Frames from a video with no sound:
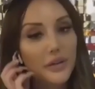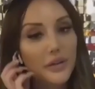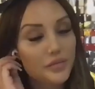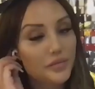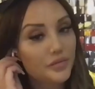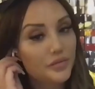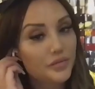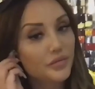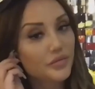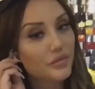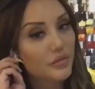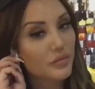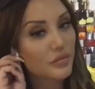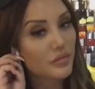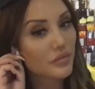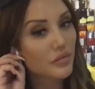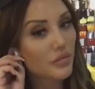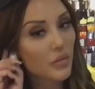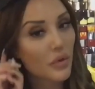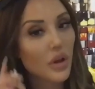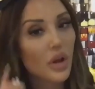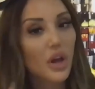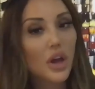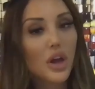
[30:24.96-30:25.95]
pack our
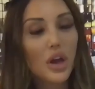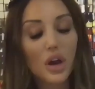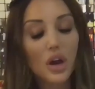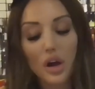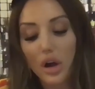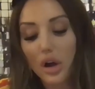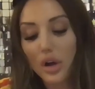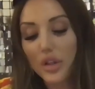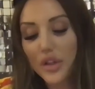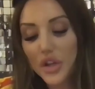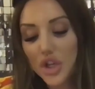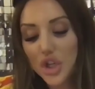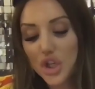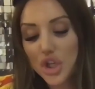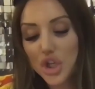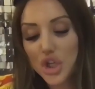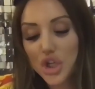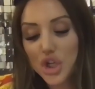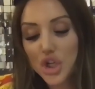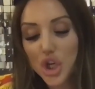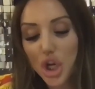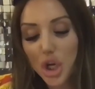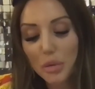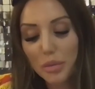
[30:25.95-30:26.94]
cases.
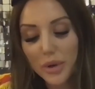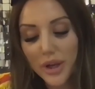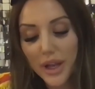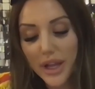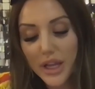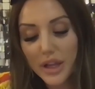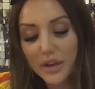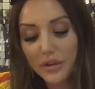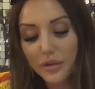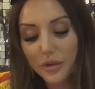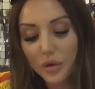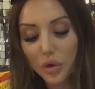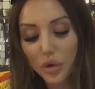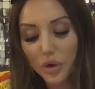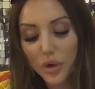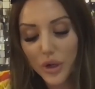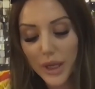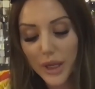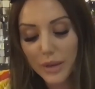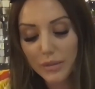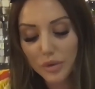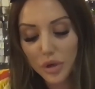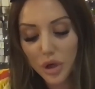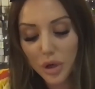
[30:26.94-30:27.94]
Stupid earphone
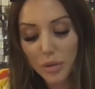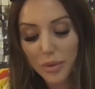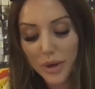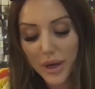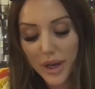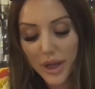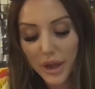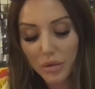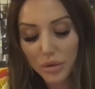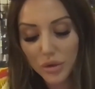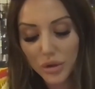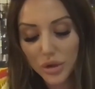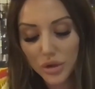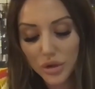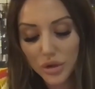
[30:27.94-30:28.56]
keeps coming out.